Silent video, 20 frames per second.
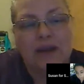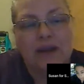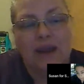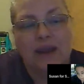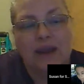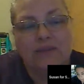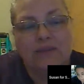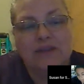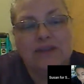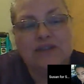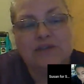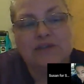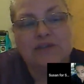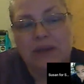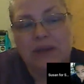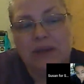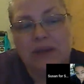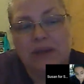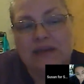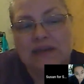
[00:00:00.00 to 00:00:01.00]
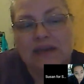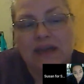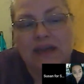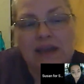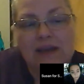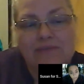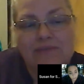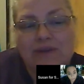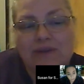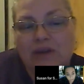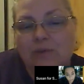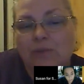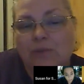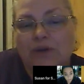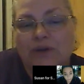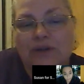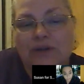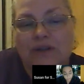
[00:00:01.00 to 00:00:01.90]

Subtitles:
And this being an evening one,